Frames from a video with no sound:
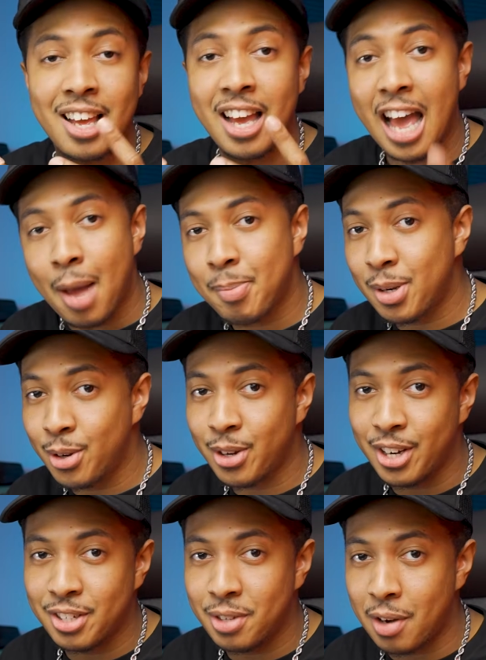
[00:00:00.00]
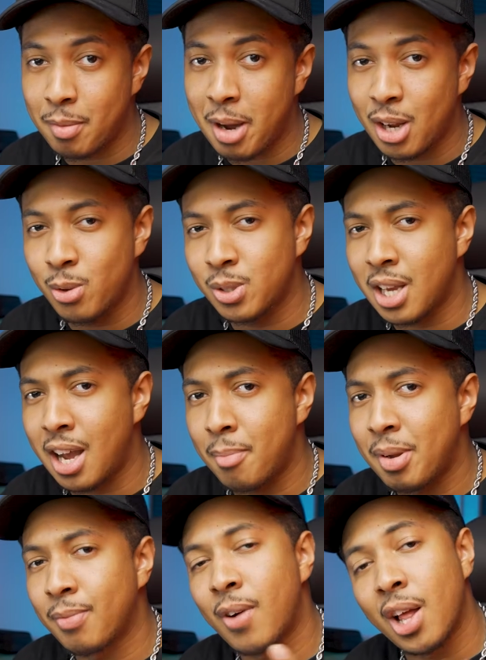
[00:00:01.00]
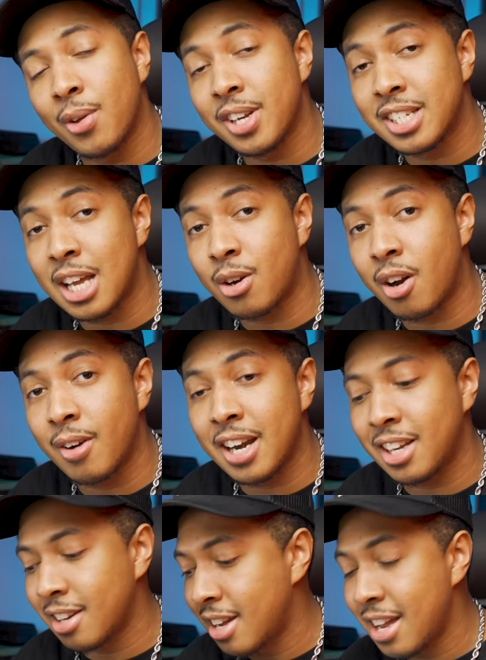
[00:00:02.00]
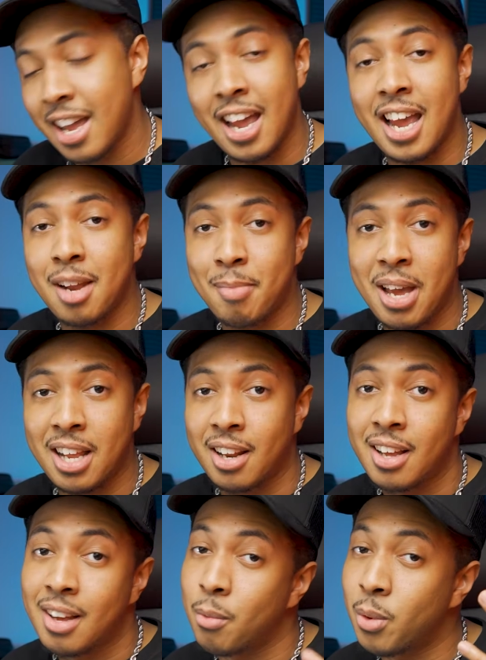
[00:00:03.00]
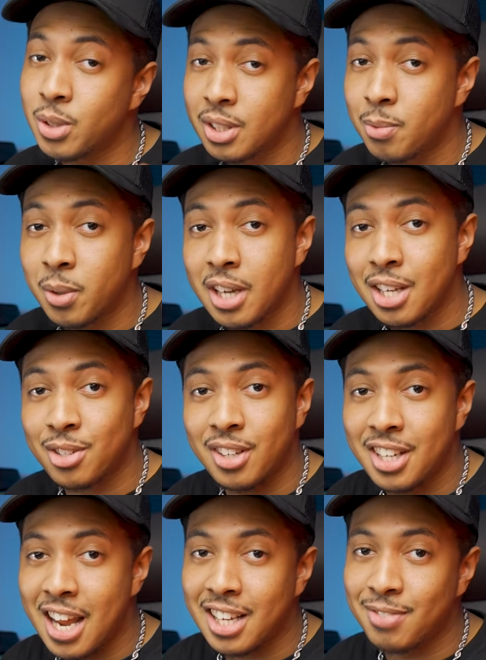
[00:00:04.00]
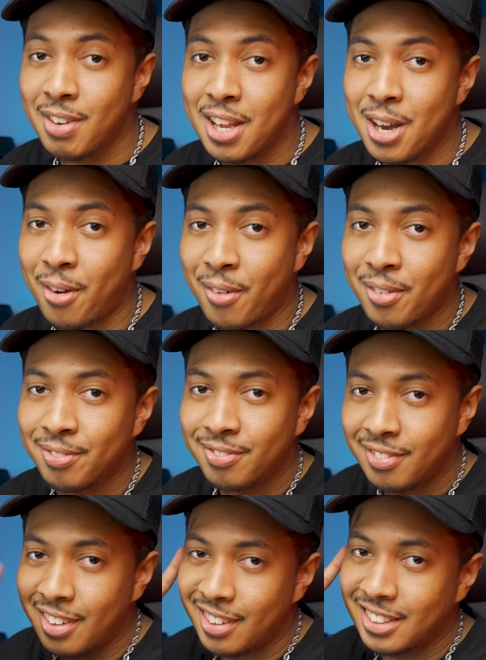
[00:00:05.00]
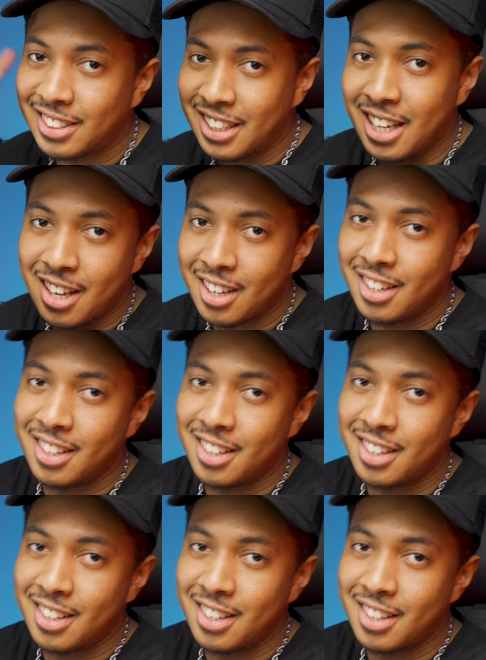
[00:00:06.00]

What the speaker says: Happy New Year's to everybody who's been following the channel already. And man, we'll catch you in the next video. See ya.